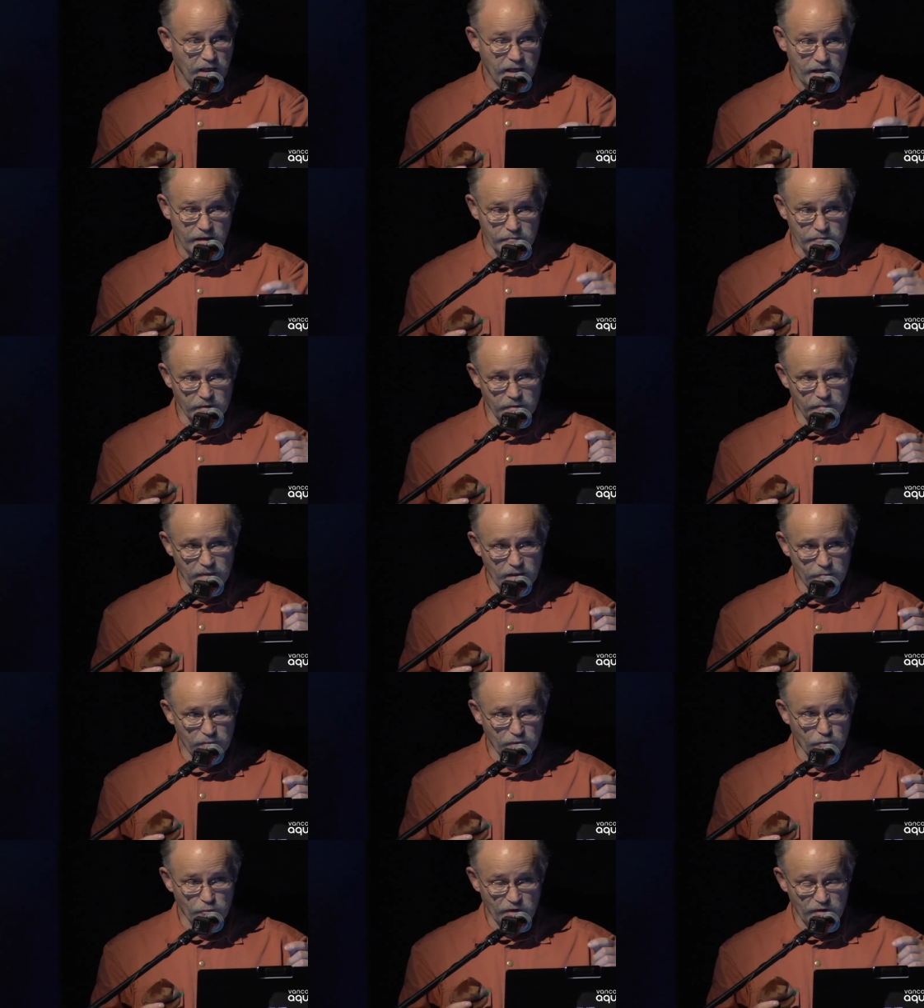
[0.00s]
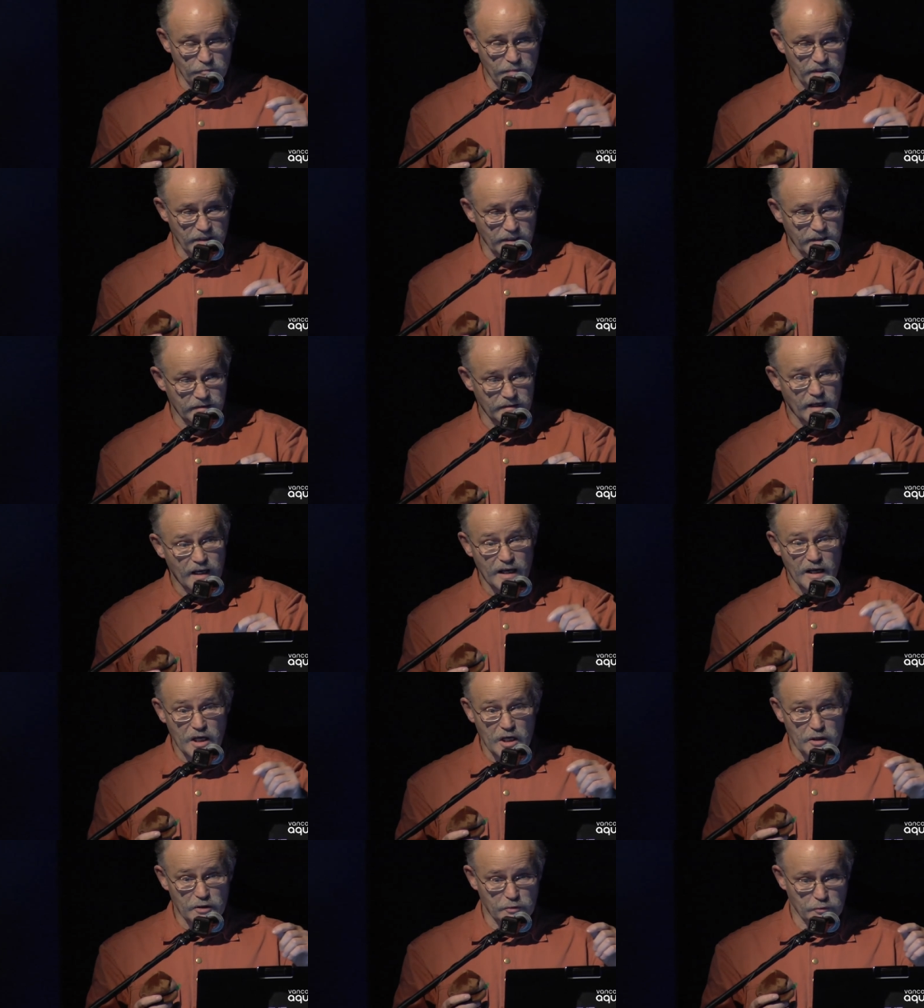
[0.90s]
And remember, we've been in
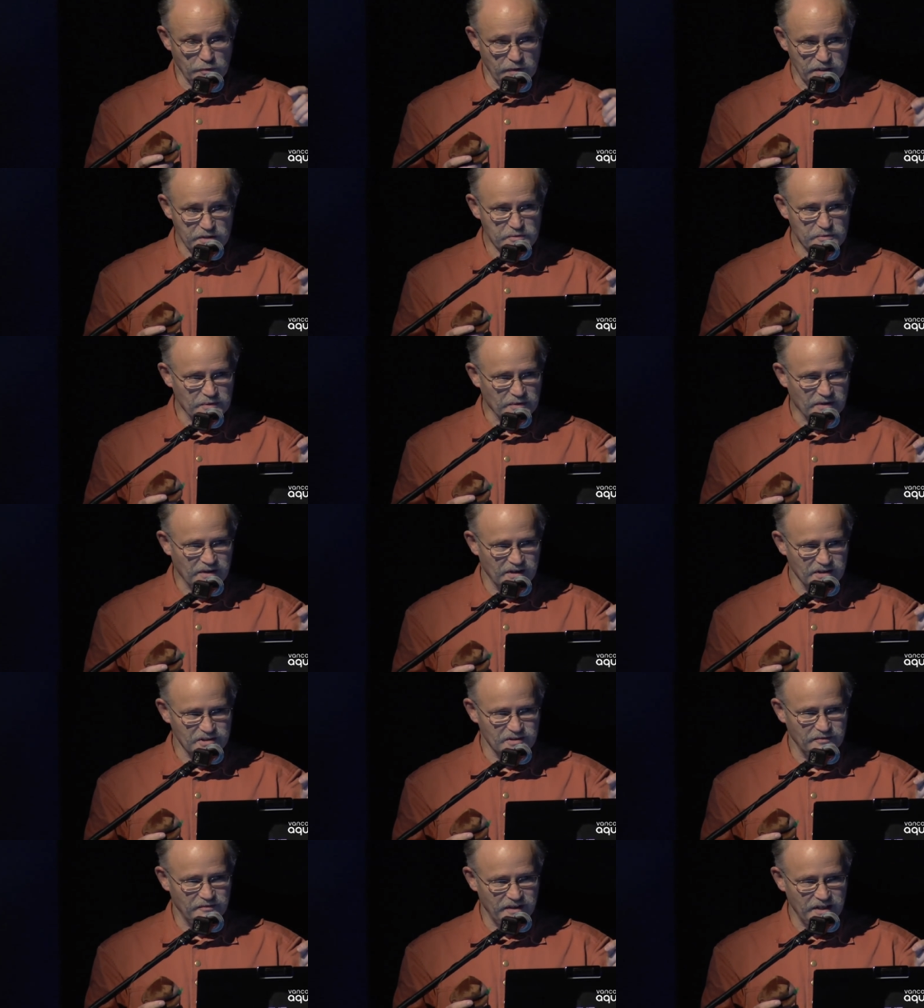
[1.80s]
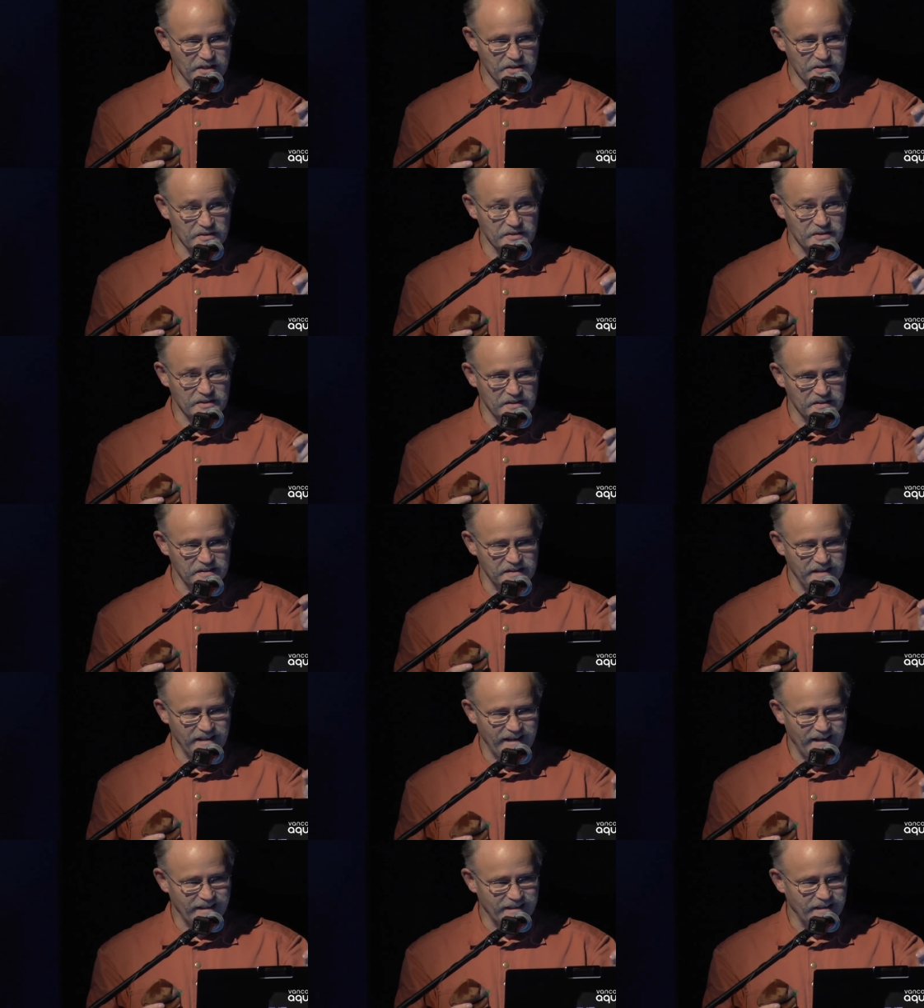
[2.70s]
terrestrial conservation since
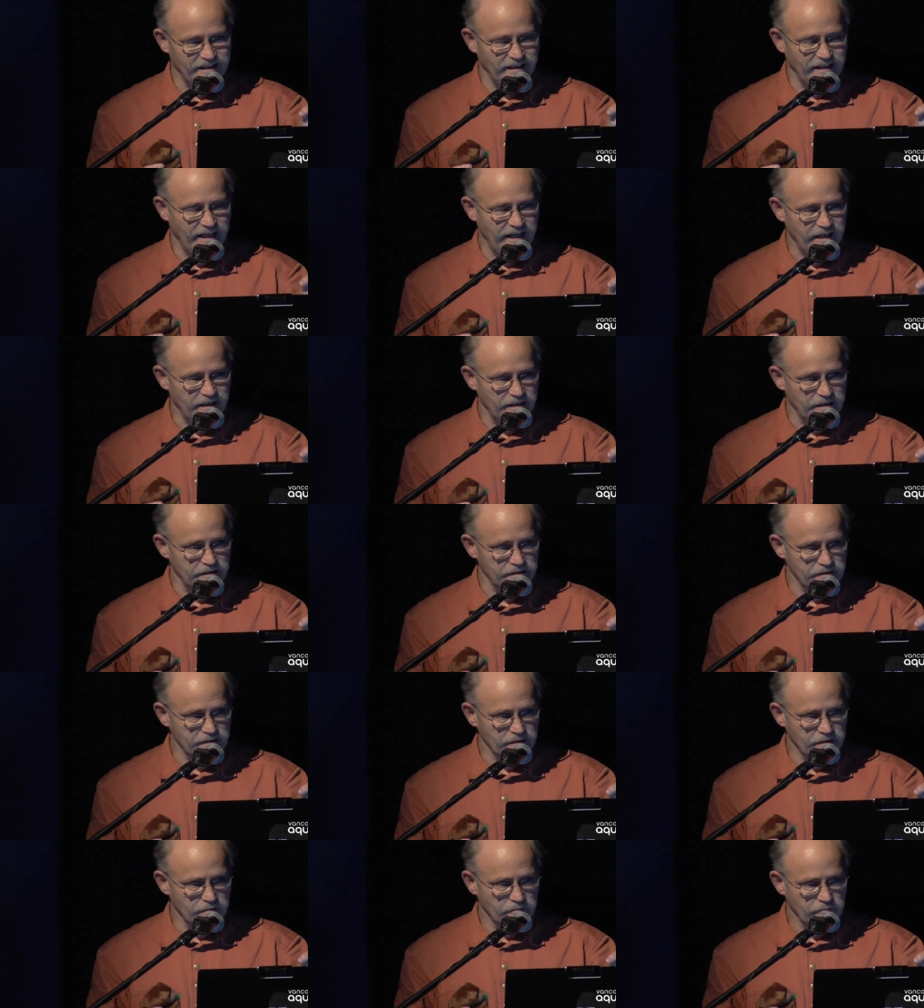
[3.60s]
the 1880s.